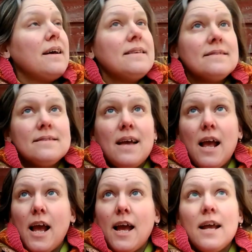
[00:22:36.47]
It's a
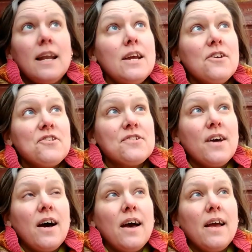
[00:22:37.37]
clear
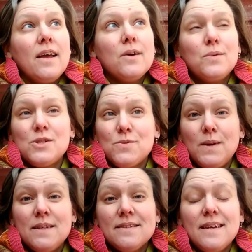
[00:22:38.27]
sky, which
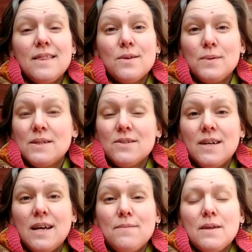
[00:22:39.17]
means in the
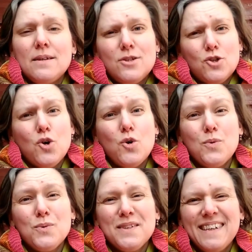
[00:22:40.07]
wintertime that it's
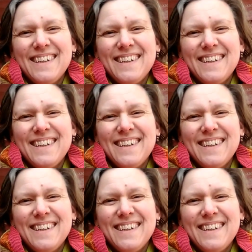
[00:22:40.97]
cold.